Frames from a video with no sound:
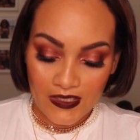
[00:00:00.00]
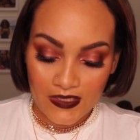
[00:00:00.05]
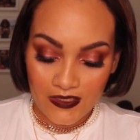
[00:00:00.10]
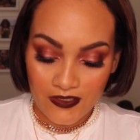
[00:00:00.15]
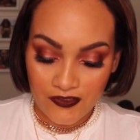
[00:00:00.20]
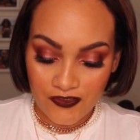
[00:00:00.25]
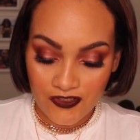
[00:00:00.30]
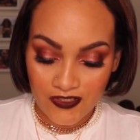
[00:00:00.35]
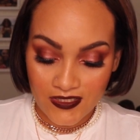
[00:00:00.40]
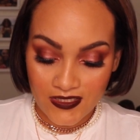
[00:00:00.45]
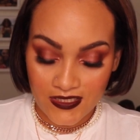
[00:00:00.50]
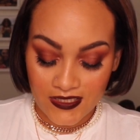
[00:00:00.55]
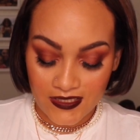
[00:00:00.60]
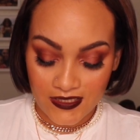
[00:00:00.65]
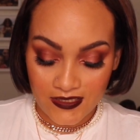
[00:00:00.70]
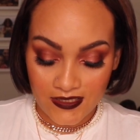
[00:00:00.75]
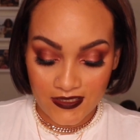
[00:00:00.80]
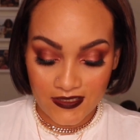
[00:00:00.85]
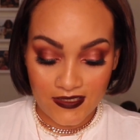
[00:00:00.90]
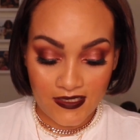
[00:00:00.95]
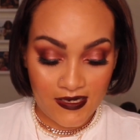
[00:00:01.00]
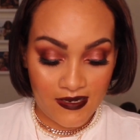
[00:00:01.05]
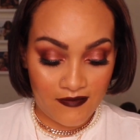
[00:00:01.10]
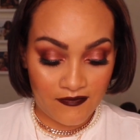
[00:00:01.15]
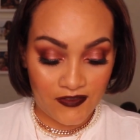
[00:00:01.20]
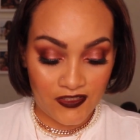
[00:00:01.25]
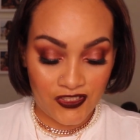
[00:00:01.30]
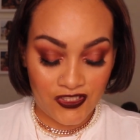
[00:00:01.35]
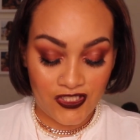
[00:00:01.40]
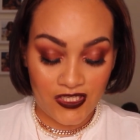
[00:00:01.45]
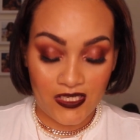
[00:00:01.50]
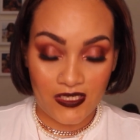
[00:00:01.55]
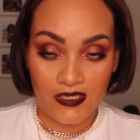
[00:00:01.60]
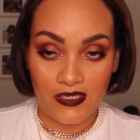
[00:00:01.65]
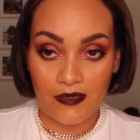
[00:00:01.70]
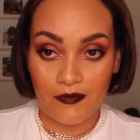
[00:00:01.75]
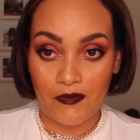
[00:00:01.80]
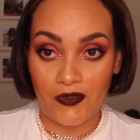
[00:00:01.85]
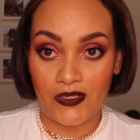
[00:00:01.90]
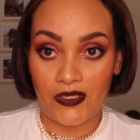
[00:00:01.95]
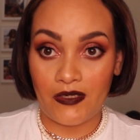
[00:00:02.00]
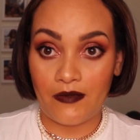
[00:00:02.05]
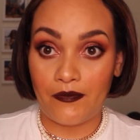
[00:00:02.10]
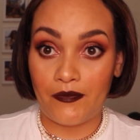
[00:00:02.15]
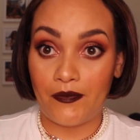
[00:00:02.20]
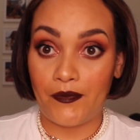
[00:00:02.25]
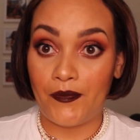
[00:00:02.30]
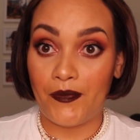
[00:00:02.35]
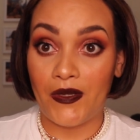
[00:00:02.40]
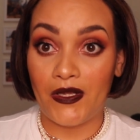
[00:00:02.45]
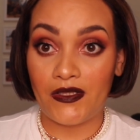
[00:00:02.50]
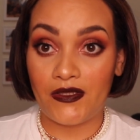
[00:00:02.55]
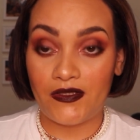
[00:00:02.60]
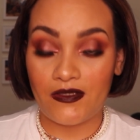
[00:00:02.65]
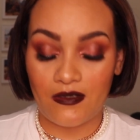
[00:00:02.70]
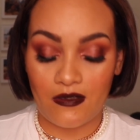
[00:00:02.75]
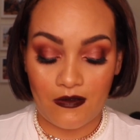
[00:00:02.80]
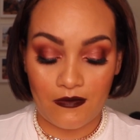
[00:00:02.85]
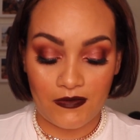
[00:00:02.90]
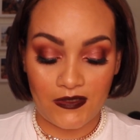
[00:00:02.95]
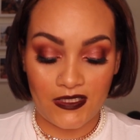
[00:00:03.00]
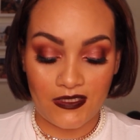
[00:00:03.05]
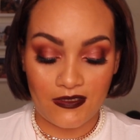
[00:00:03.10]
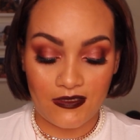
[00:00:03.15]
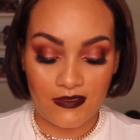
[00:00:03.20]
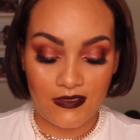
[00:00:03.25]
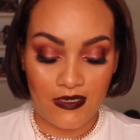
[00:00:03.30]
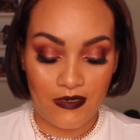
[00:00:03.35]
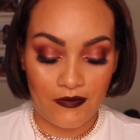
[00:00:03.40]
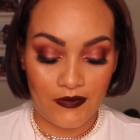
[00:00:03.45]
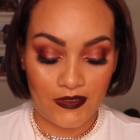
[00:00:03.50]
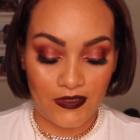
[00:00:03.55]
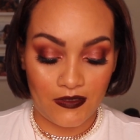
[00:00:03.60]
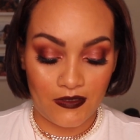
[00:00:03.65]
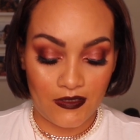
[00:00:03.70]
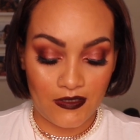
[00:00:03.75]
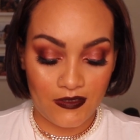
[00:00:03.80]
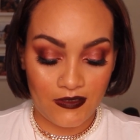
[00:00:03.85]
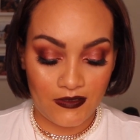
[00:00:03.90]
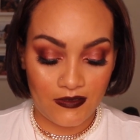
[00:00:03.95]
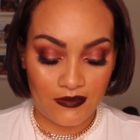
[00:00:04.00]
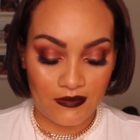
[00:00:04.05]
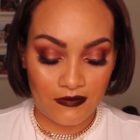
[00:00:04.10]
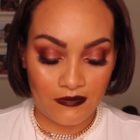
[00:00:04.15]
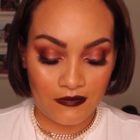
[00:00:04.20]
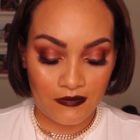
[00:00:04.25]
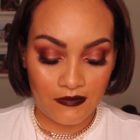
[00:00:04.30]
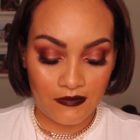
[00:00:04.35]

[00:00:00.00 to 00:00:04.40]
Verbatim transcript: Interesting, it doesn't have the shade name on it, but um, this is how it looks.